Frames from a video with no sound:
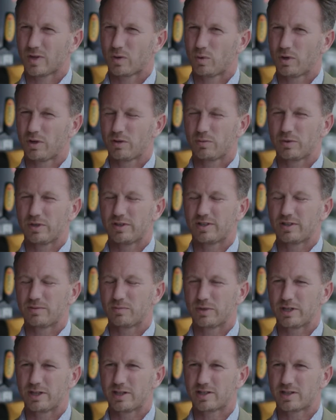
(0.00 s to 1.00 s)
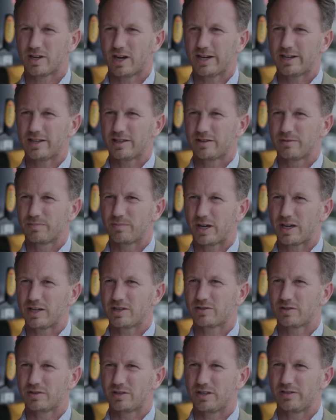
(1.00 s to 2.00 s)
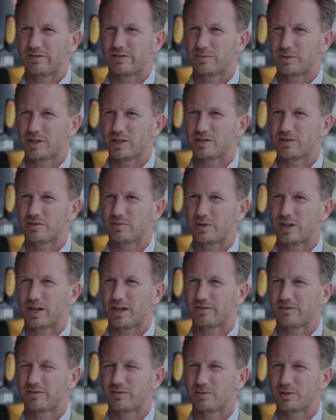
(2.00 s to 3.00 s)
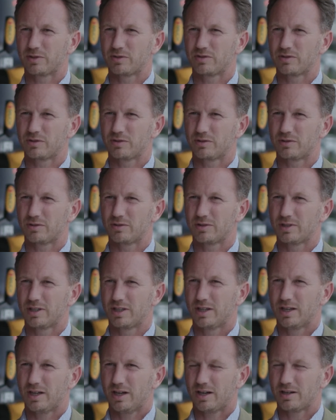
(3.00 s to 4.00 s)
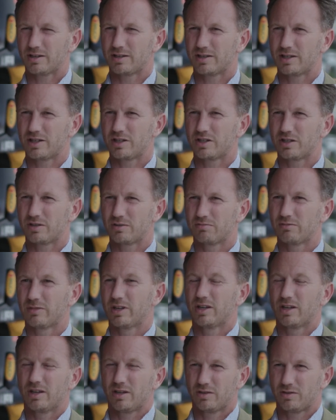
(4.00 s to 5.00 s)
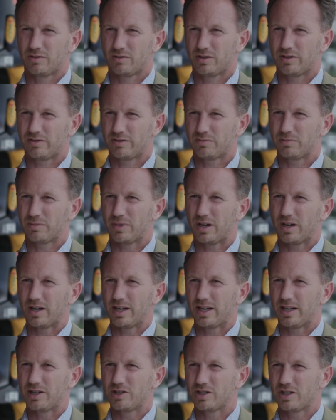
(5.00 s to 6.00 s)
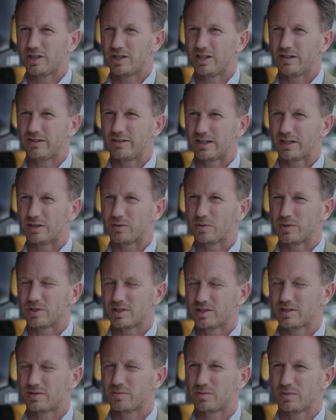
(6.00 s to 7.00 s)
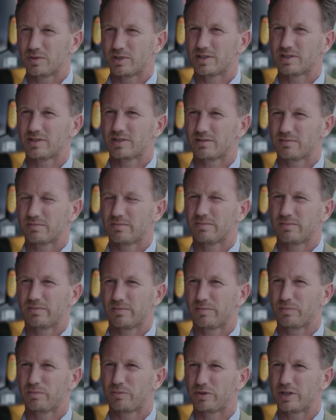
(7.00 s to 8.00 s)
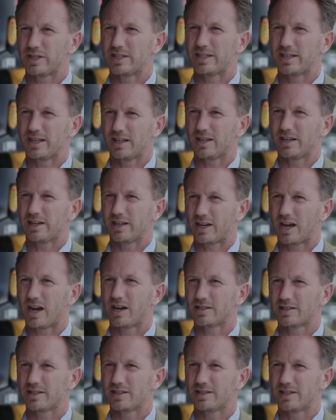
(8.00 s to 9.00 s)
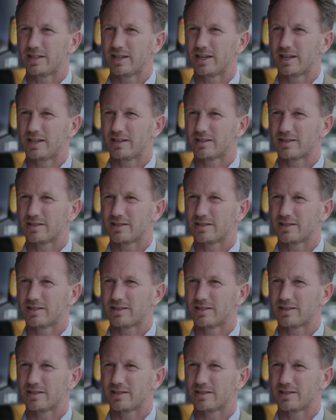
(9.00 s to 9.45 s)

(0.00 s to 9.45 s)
Well, we decided that based on the information that we had from Montreal, our decision driven by engineering was pretty clear cut in the end.